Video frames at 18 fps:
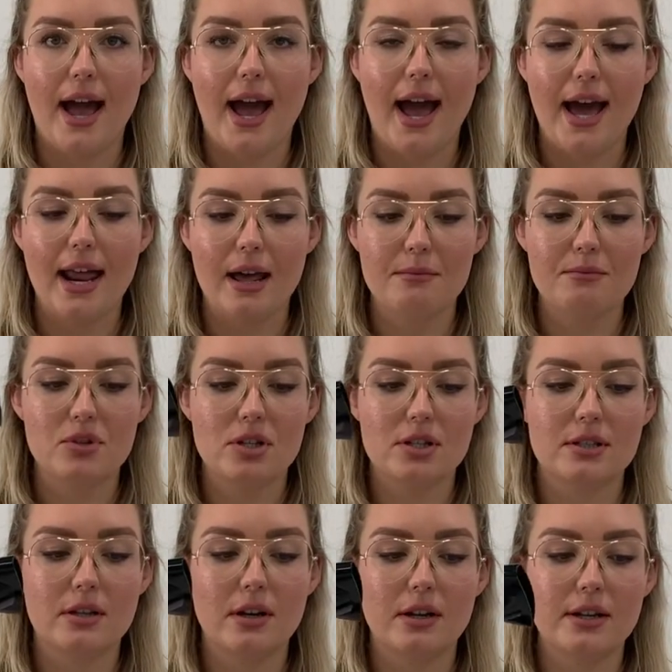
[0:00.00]
And I'm
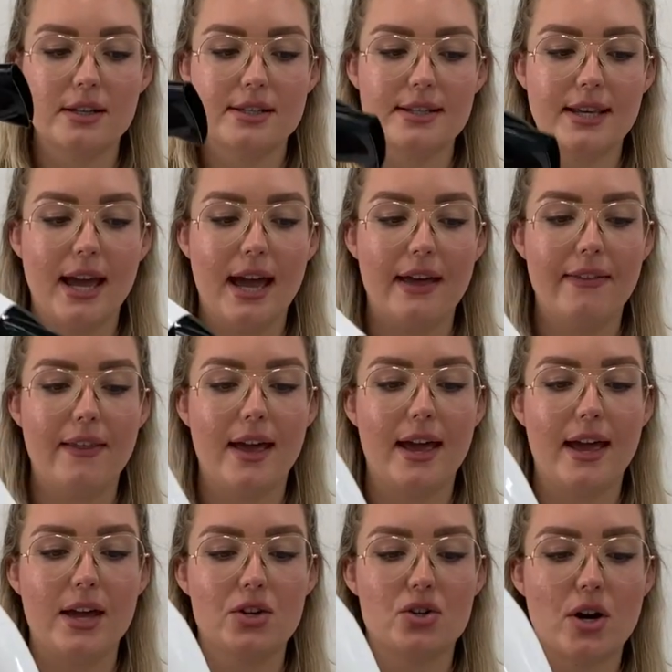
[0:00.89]
just going to scan the
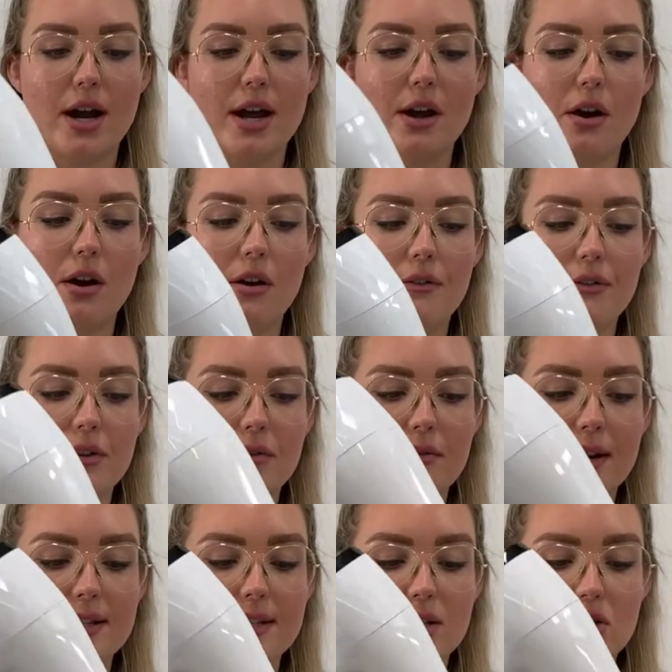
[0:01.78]
hairdryer over the
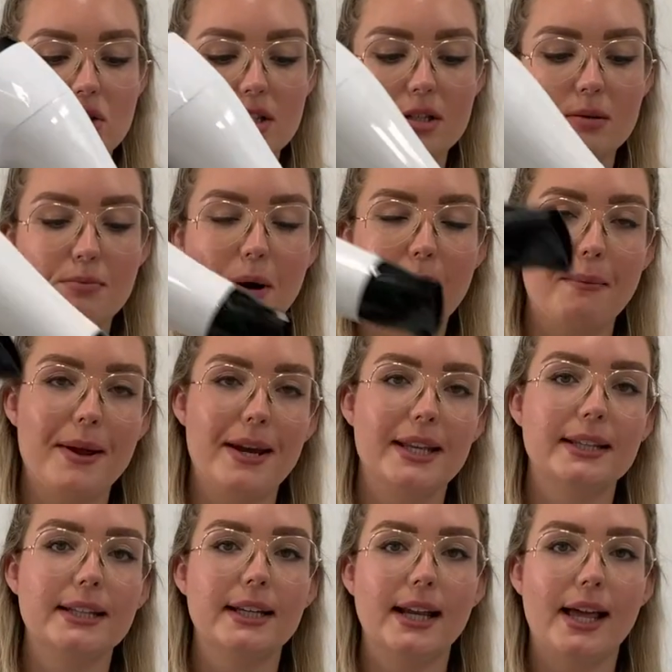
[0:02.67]
resin just to pop any
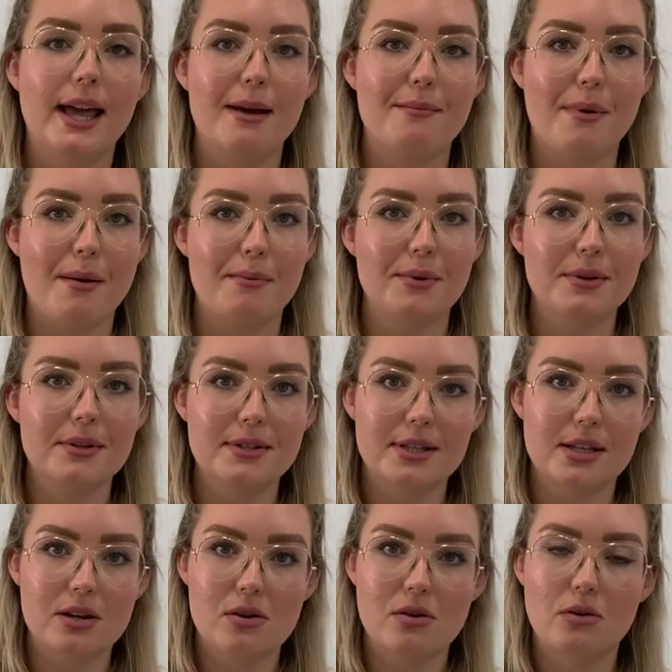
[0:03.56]
little air bubbles
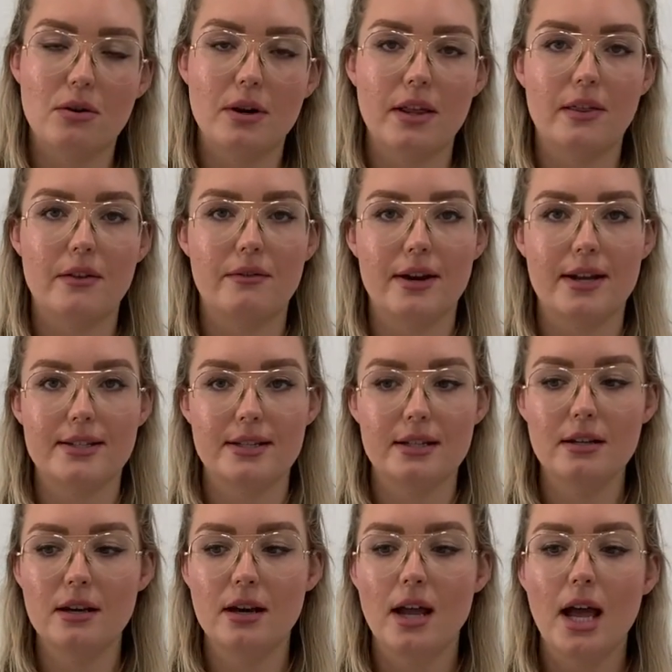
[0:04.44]
that are caught in the
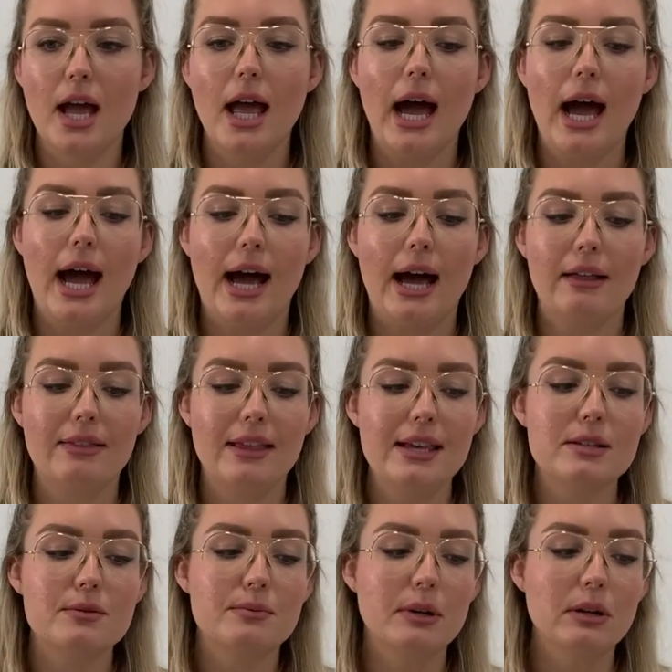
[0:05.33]
resin.
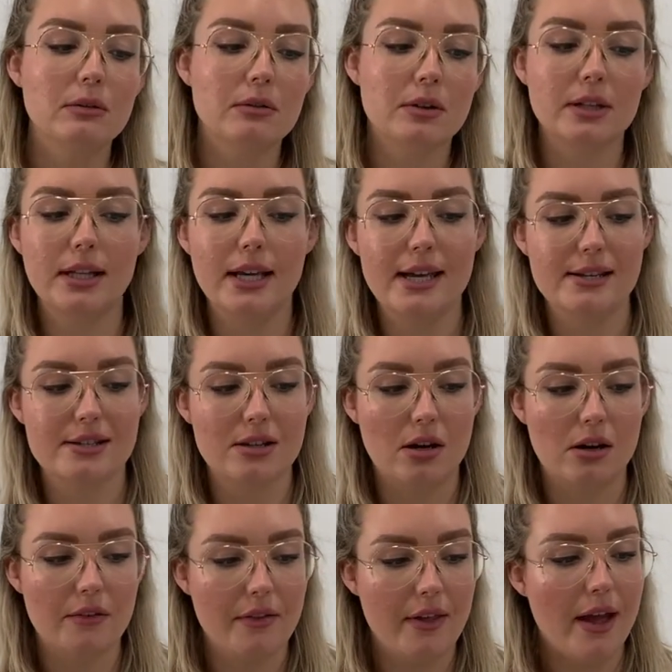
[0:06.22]
These will release
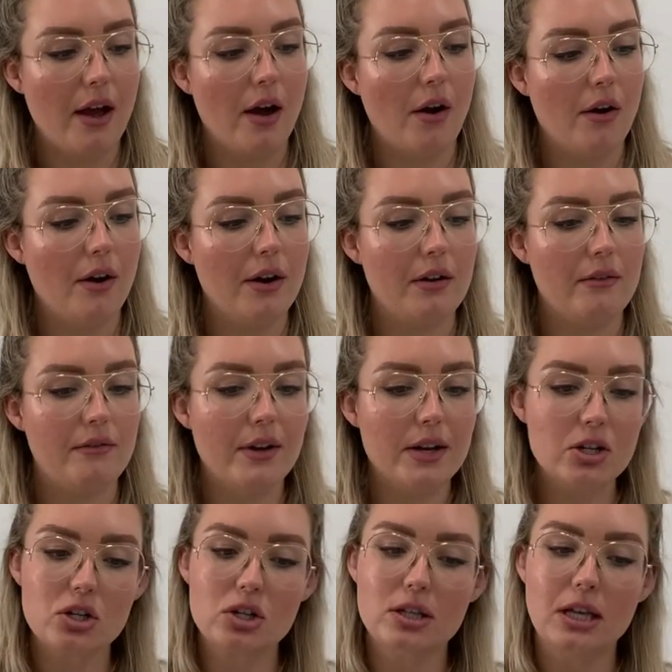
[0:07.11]
on their own
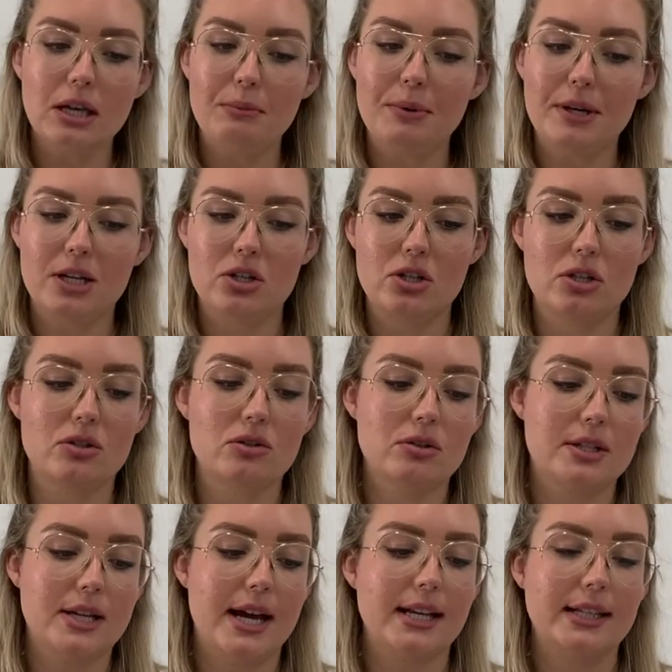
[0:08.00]
eventually, but it's just
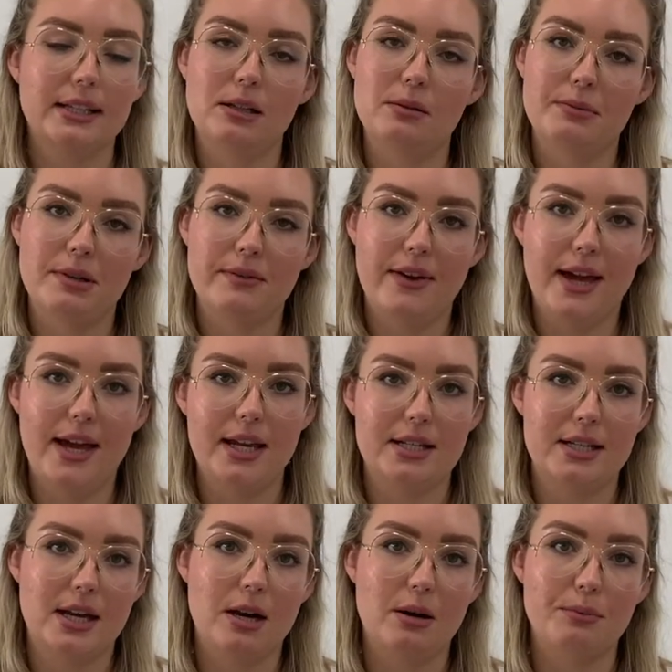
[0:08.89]
good to add a little bit of heat
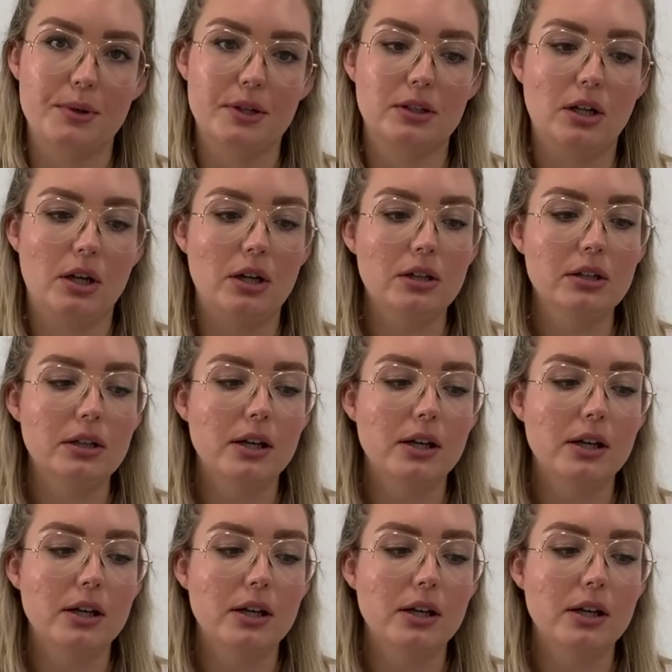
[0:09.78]
to help it along.